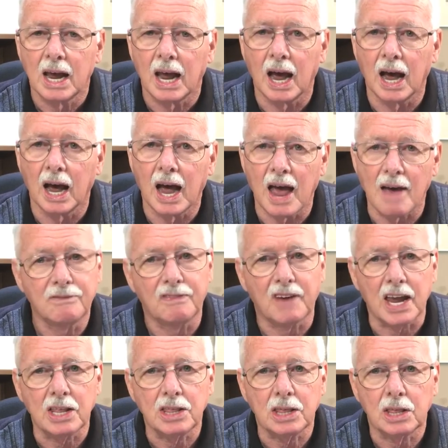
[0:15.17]
Have
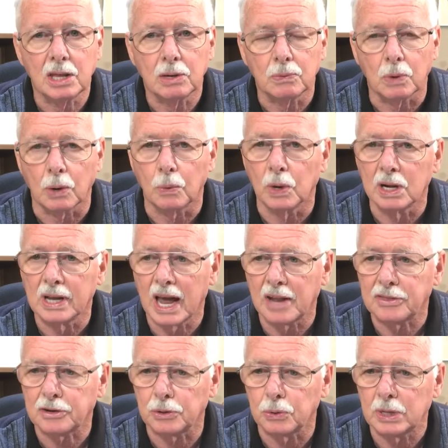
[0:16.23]
faith, we will
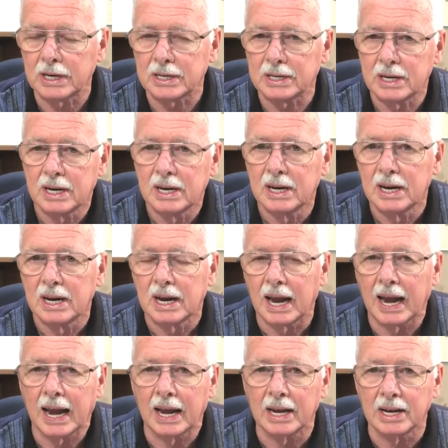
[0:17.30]
get through it,
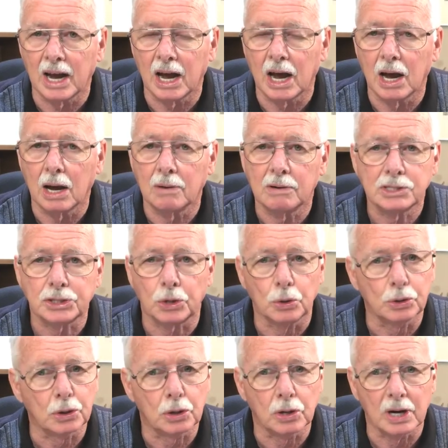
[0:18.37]
and
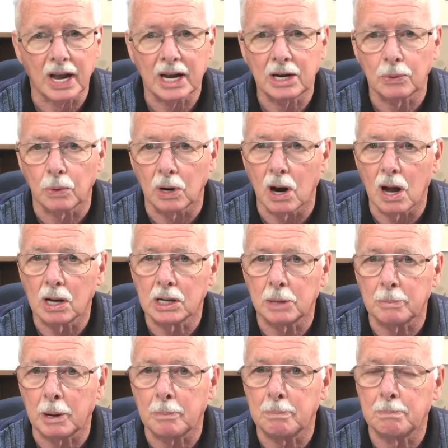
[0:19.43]
sooner or later we're all going to
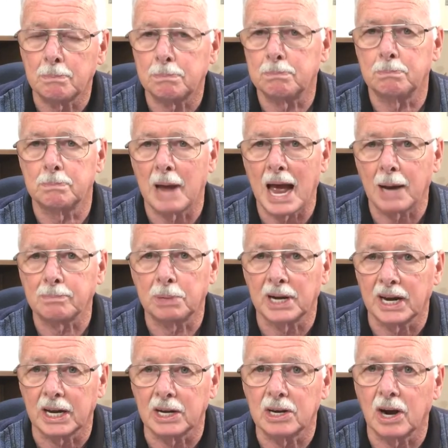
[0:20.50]
be back
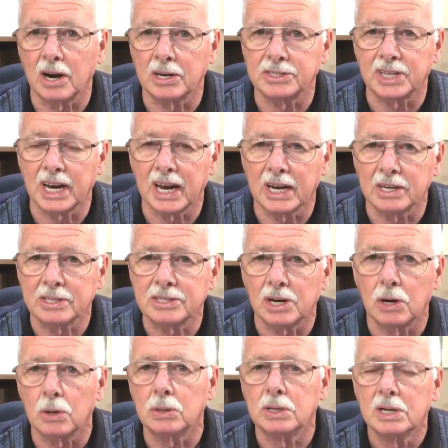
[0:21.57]
playing cards again,
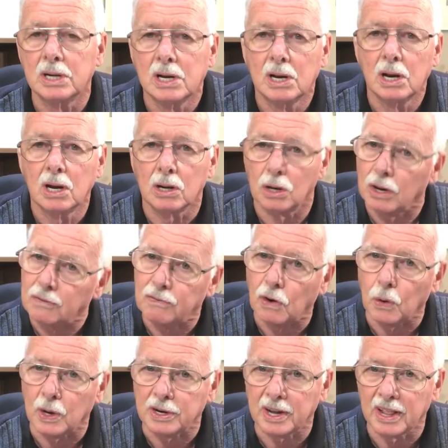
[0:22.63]
so look
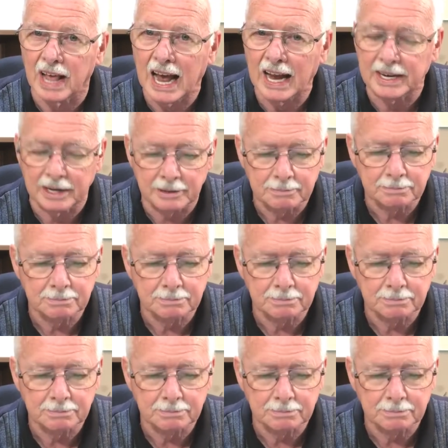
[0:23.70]
forward to that.